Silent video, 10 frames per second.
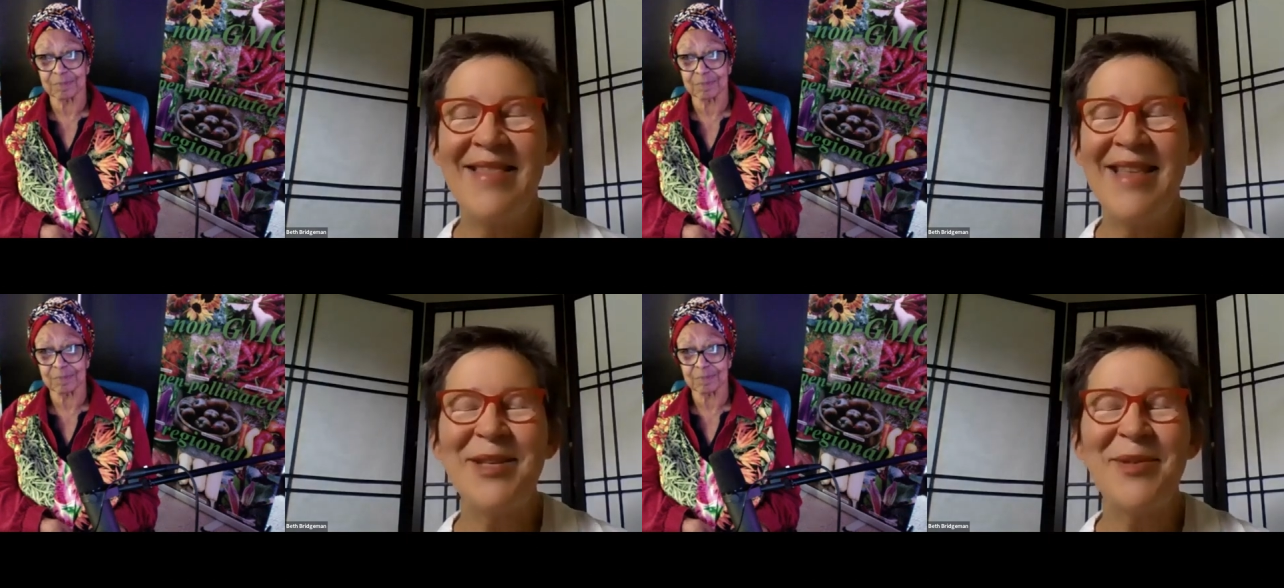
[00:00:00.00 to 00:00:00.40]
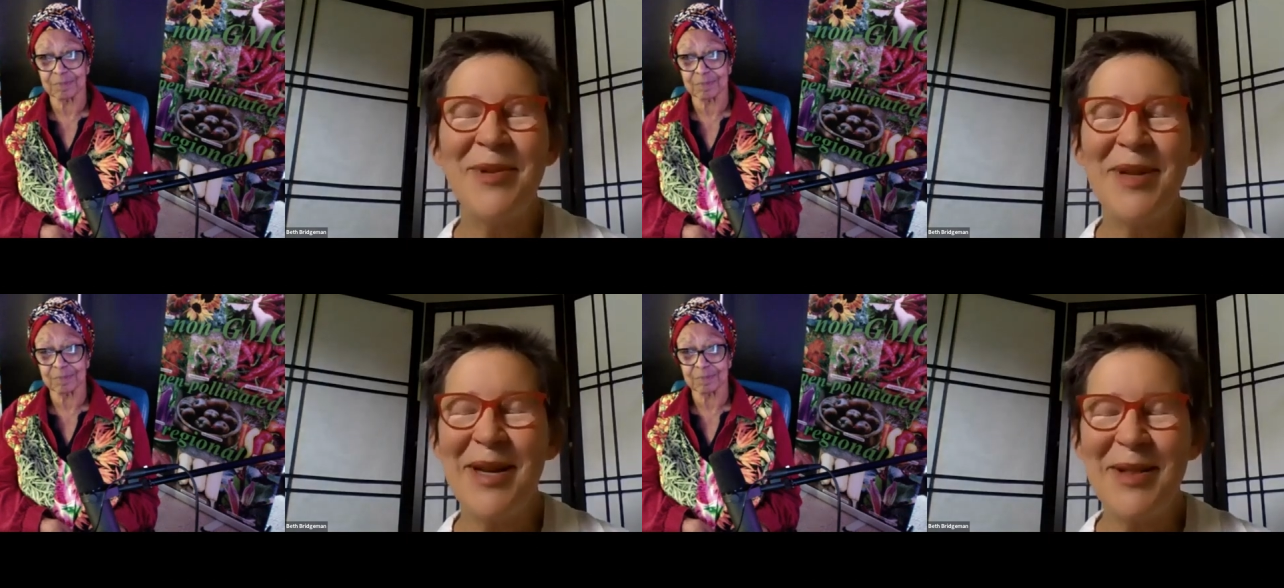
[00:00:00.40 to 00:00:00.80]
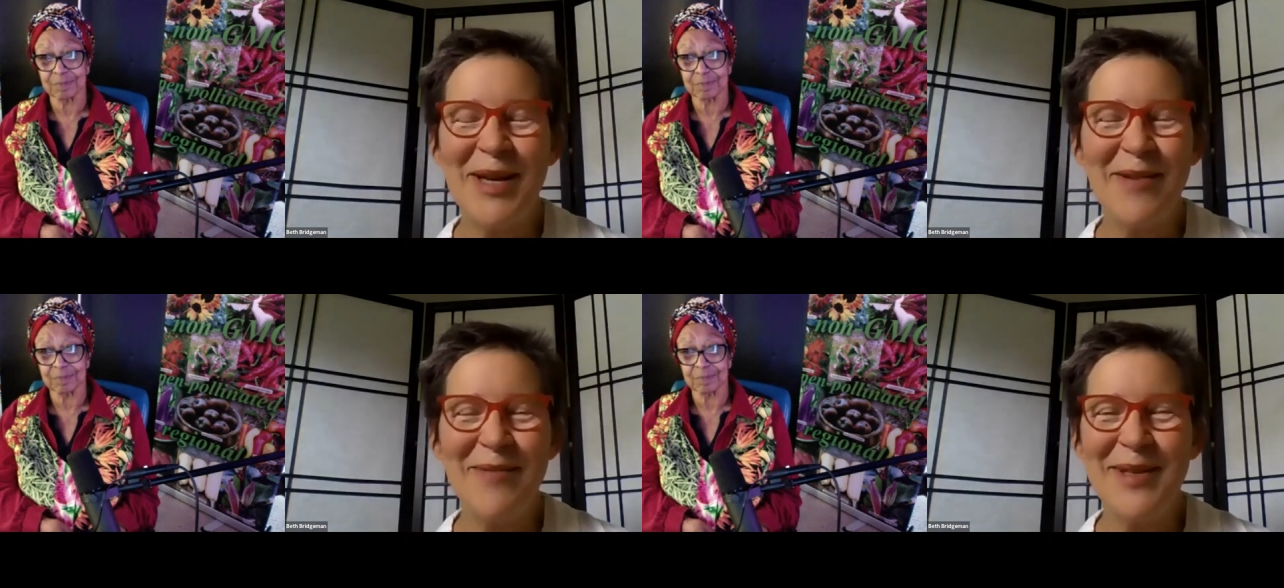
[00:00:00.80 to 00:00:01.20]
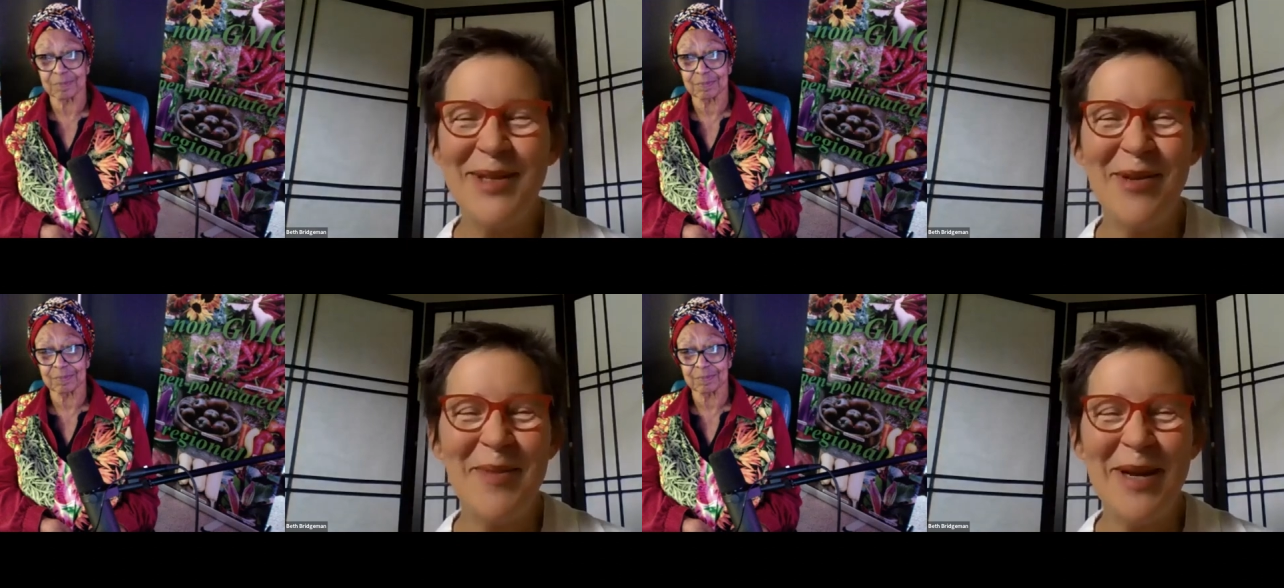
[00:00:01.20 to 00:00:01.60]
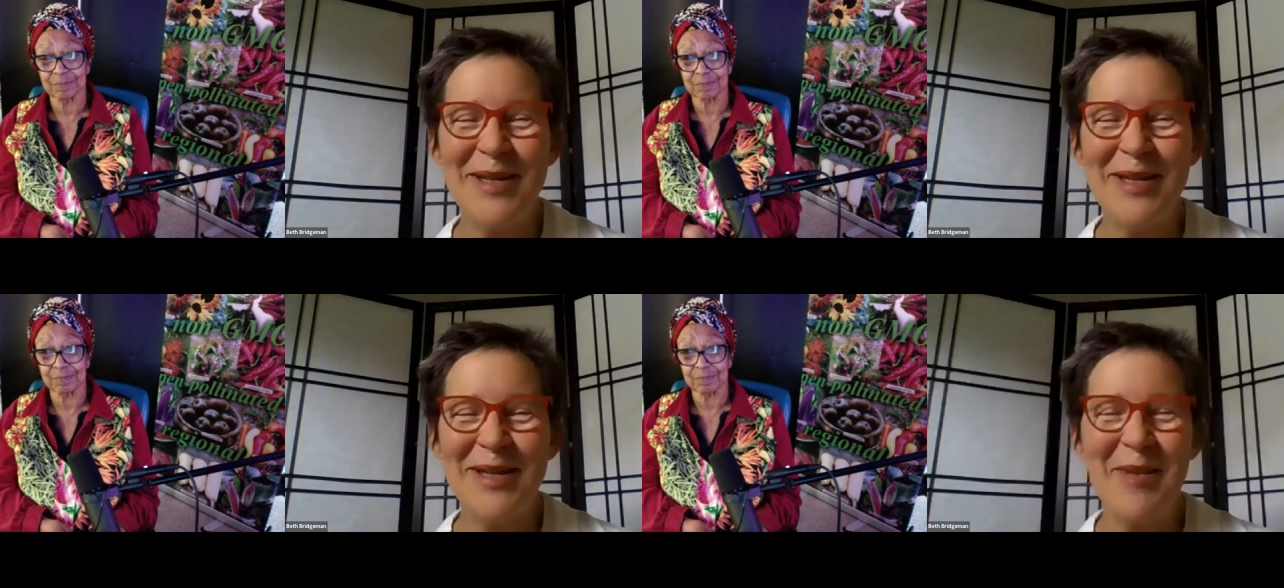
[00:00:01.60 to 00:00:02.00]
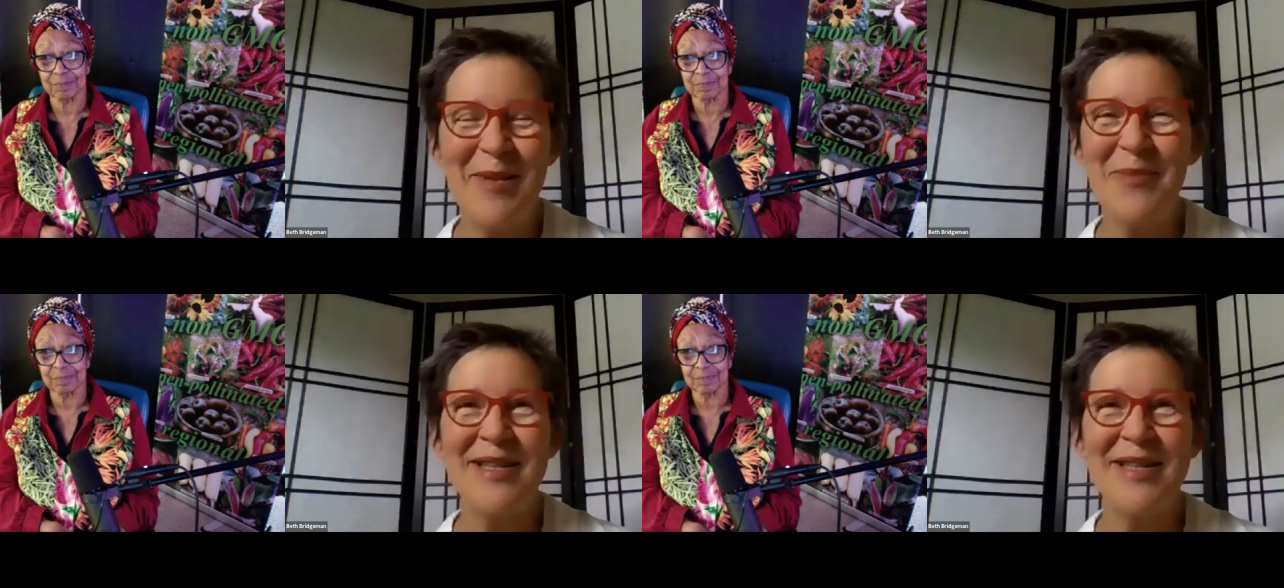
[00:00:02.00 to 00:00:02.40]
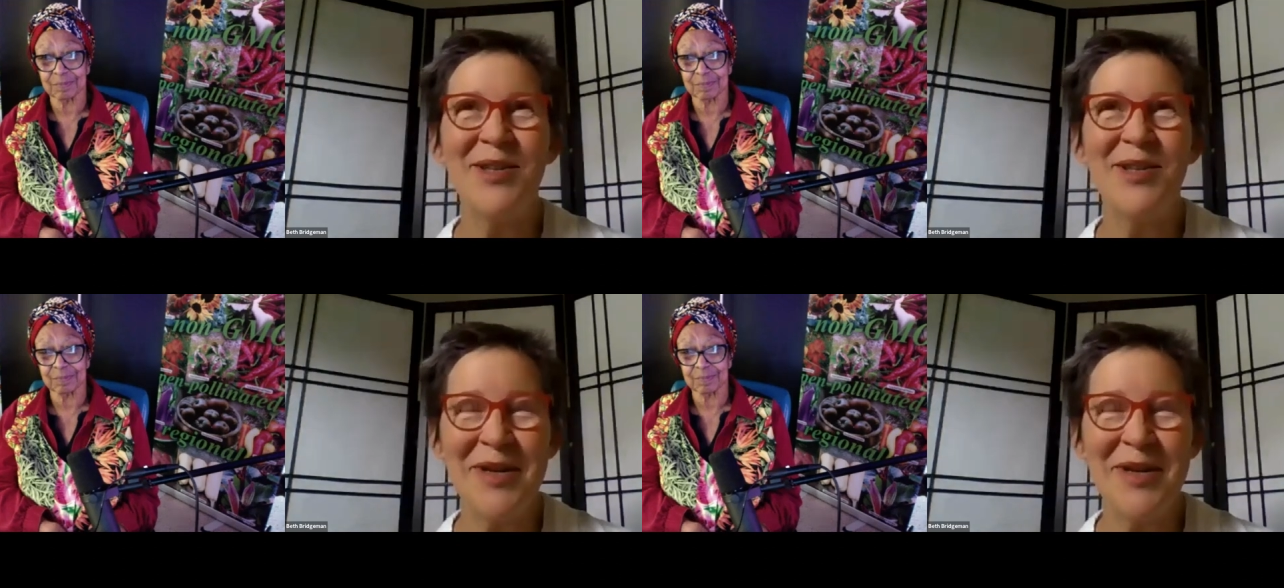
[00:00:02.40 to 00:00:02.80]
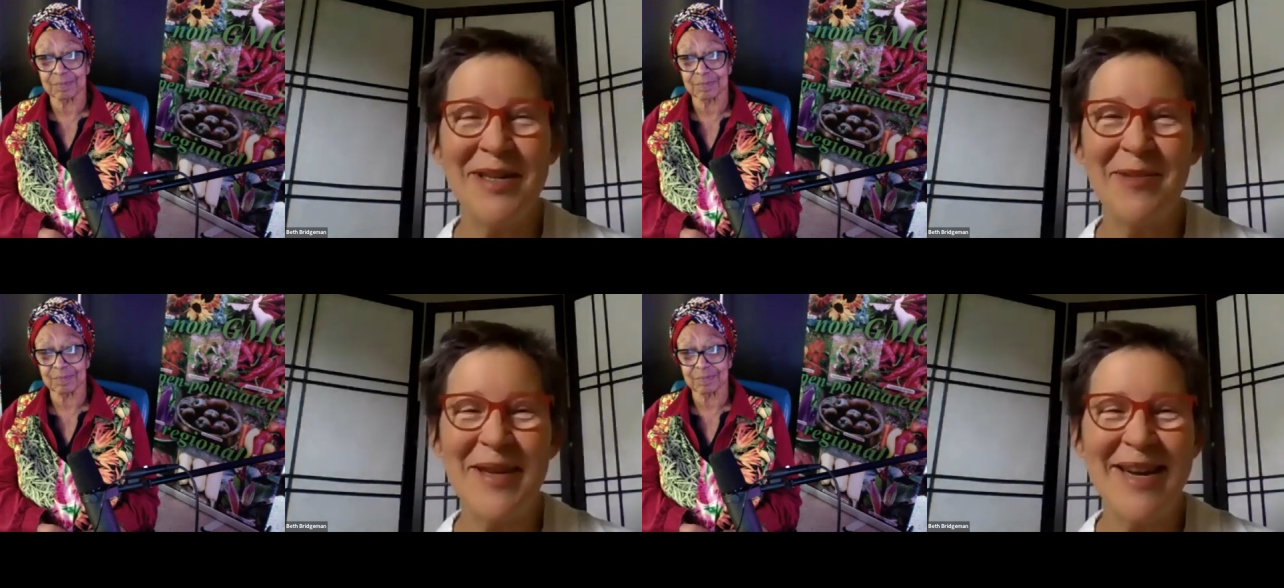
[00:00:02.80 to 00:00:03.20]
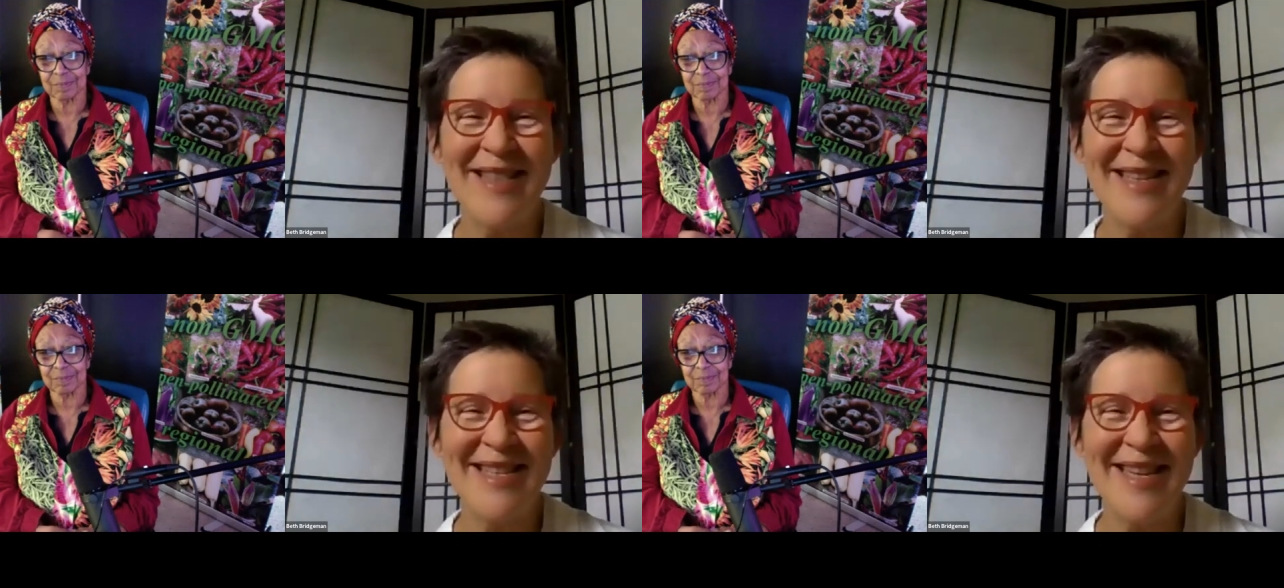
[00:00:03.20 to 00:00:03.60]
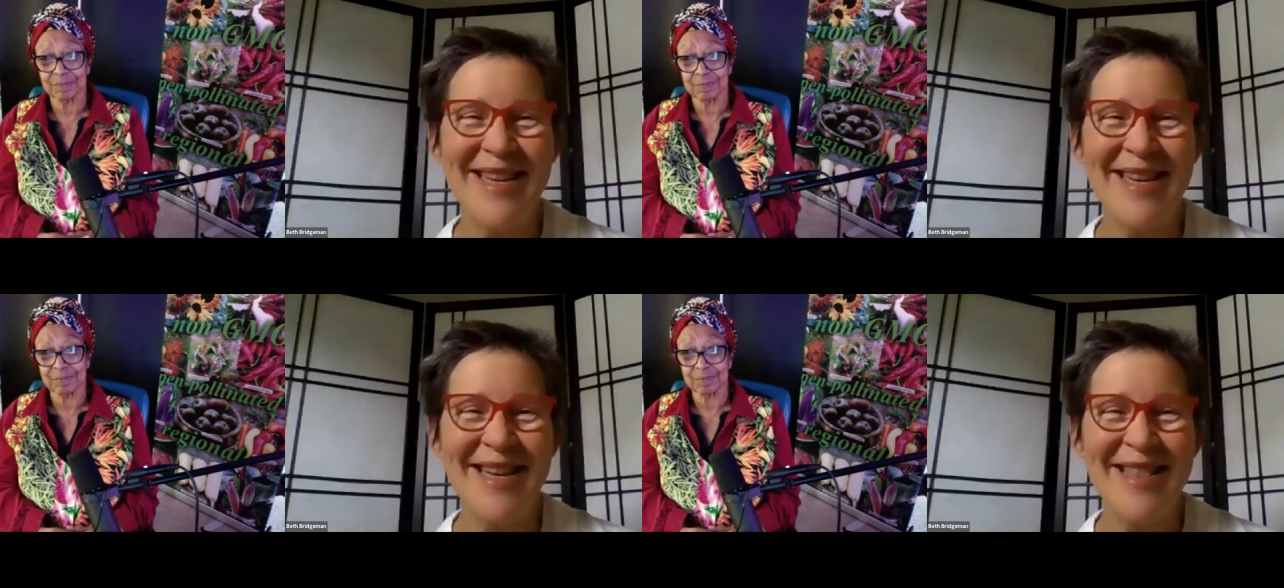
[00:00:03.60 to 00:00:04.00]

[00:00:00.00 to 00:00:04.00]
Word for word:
Speaker 1: That's what I love so much in my own work is the stories behind the seed,